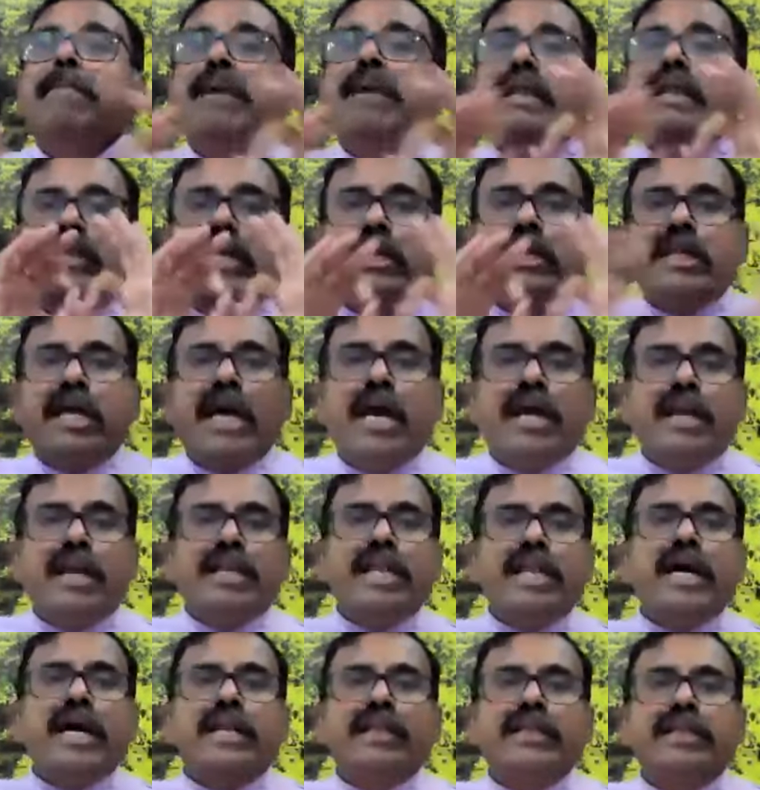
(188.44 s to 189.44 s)
Bidyate,
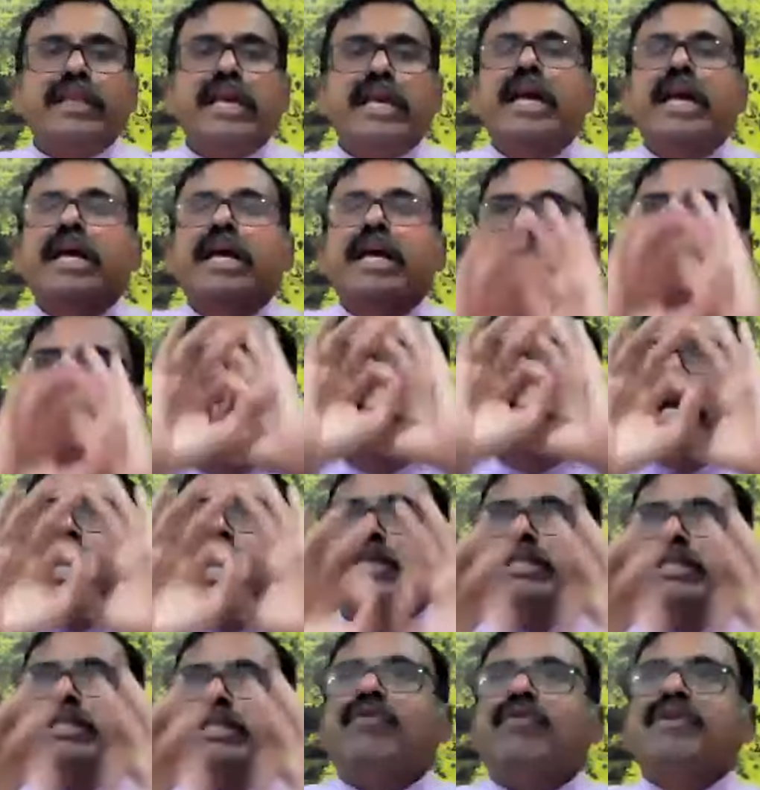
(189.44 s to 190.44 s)
Radhe, Granthi,
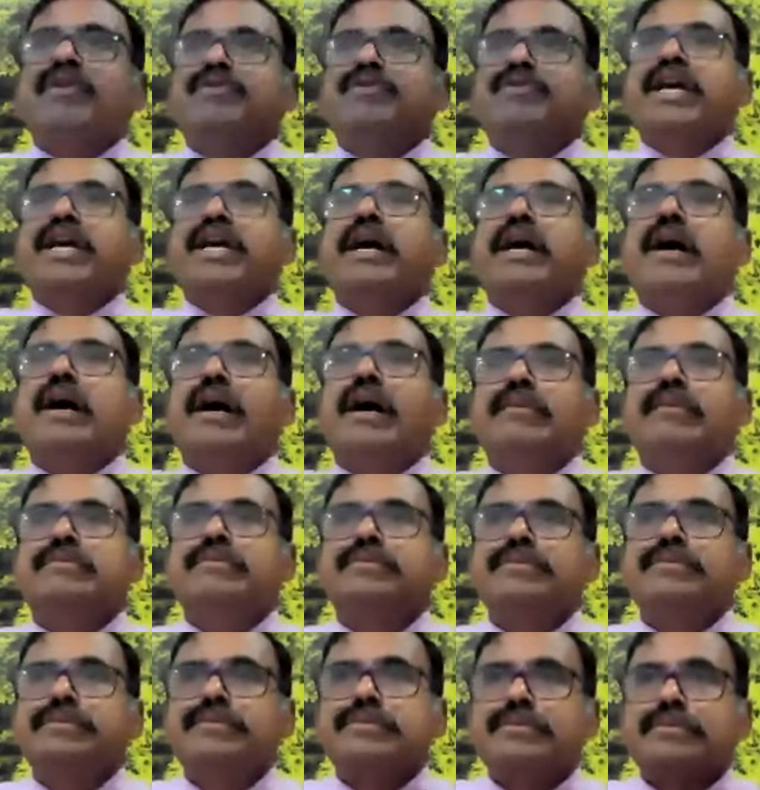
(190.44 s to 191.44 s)
Chidyate, Sarvasamshayaha.
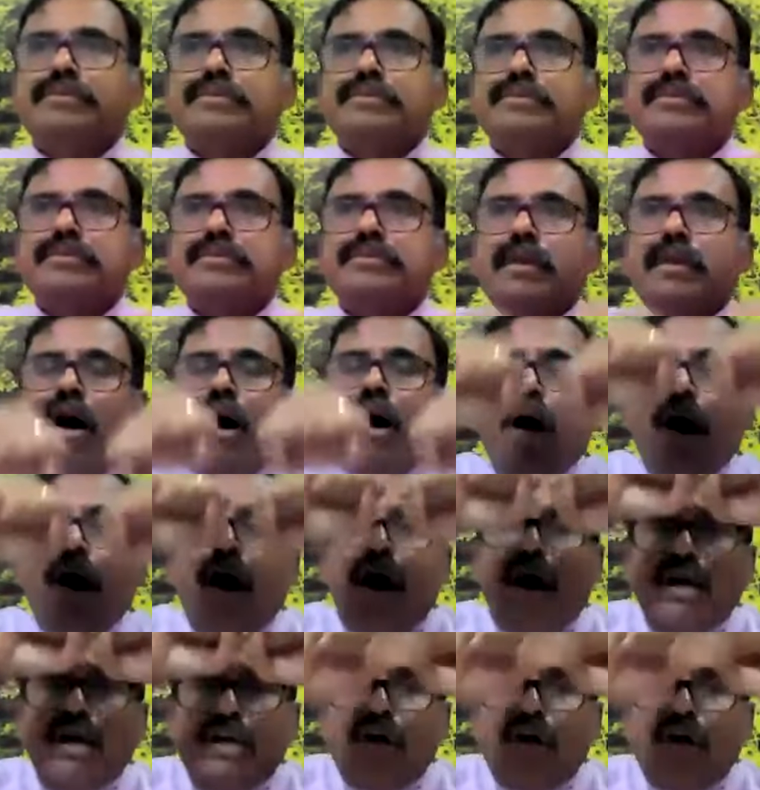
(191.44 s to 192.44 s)

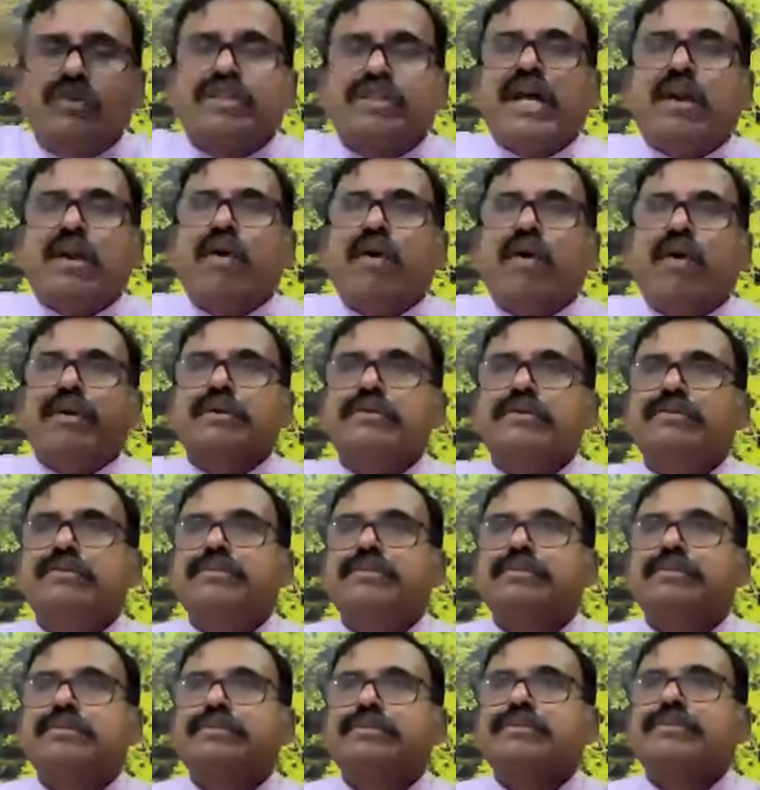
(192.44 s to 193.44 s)
All doubts are gone.
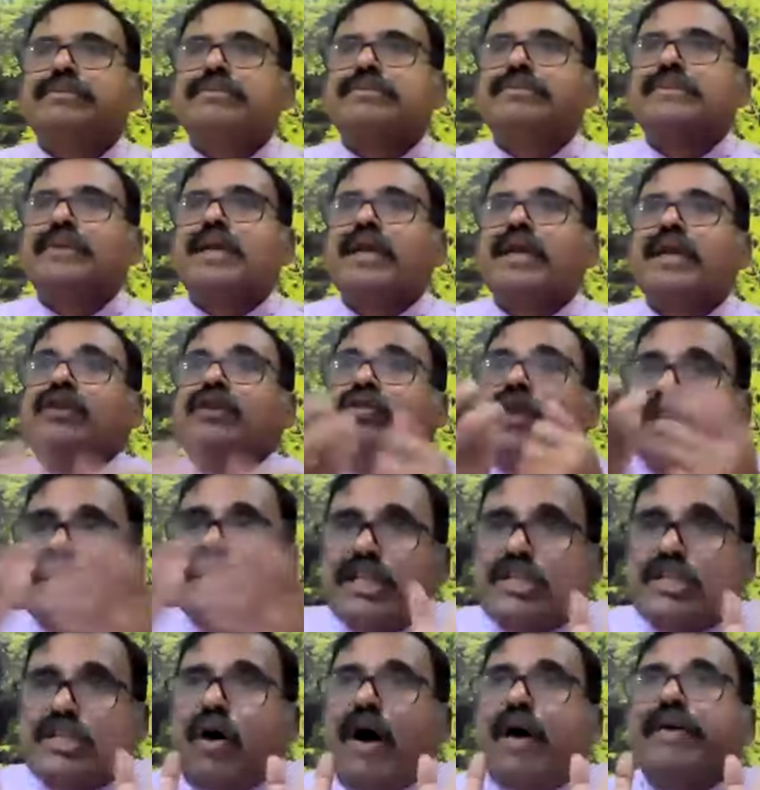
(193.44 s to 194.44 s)

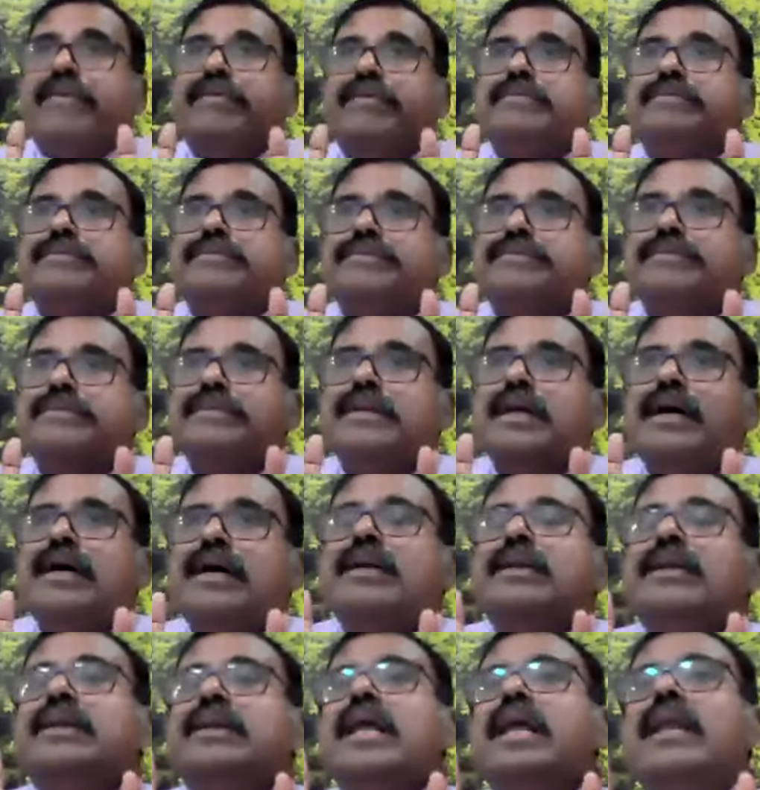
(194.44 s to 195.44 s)
Ignorance is gone.
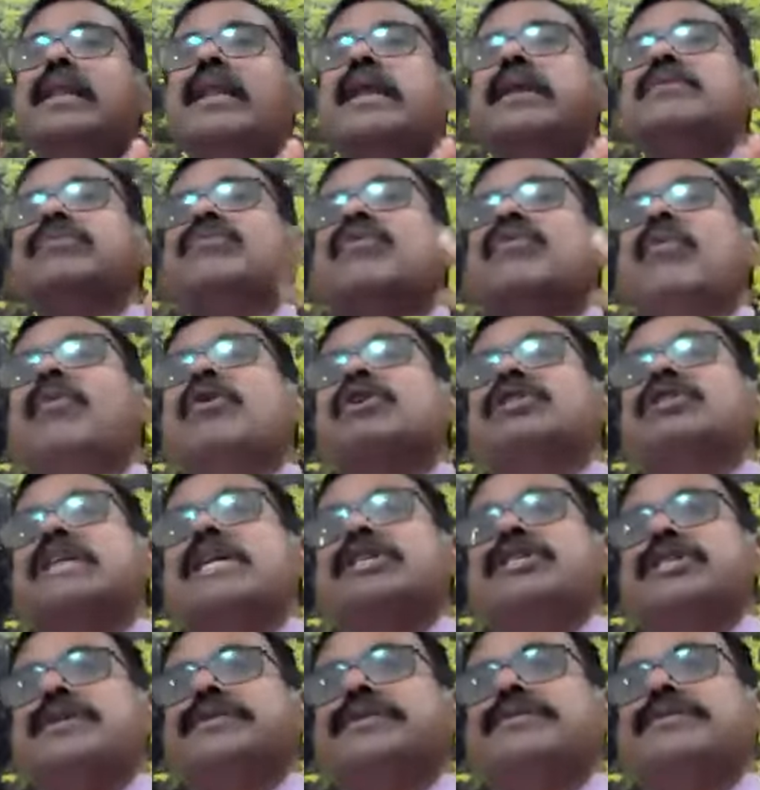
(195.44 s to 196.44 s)
Then there is no more
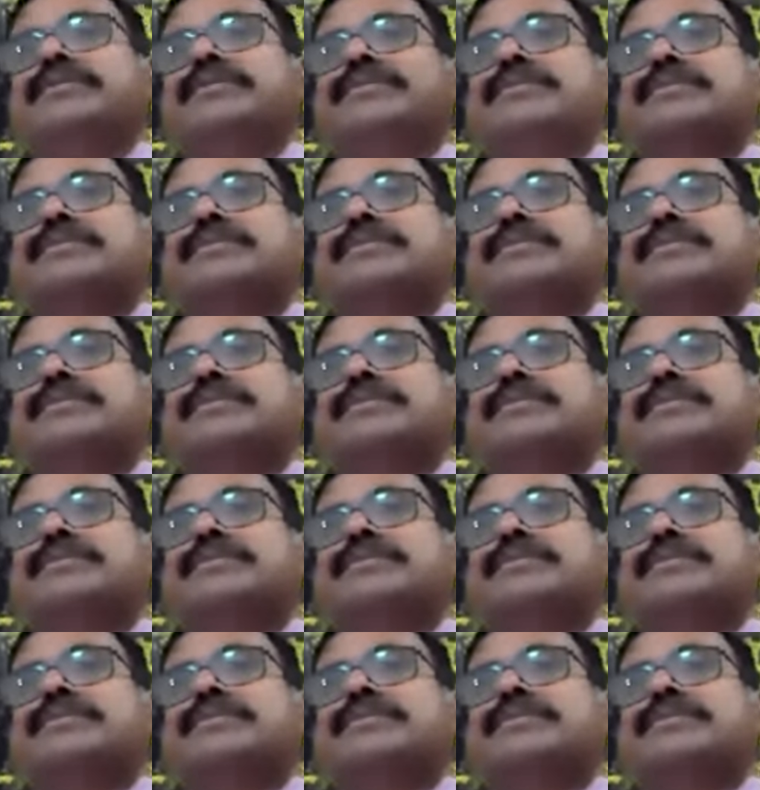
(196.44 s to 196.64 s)
search.